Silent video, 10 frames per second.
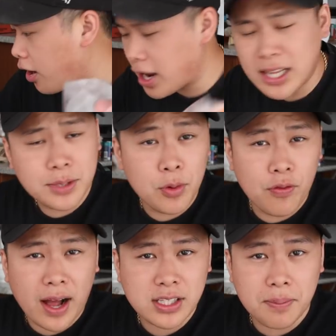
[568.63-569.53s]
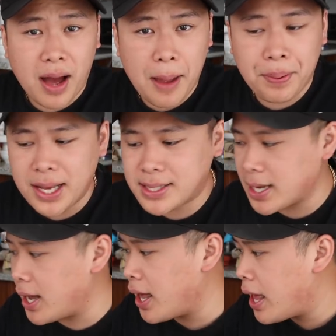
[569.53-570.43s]
All right, let's move on to my
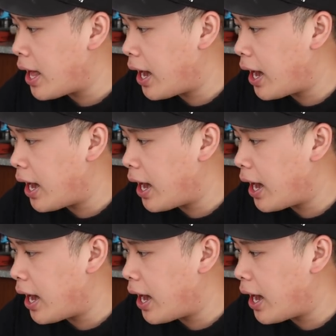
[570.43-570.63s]
pizza.